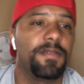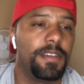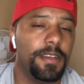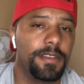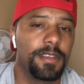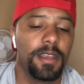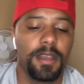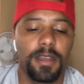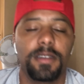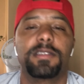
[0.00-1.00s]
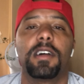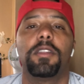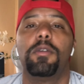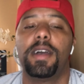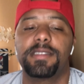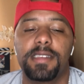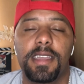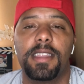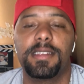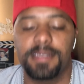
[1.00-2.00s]
he is. Castano has to
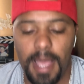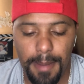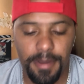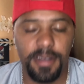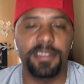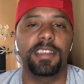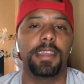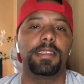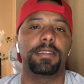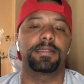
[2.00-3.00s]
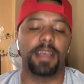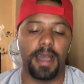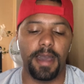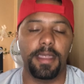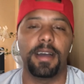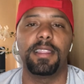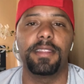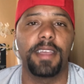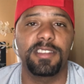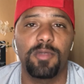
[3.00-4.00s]
get inside because getting inside uh,
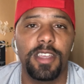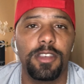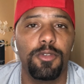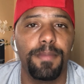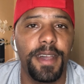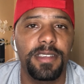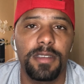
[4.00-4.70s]
that's what he do best.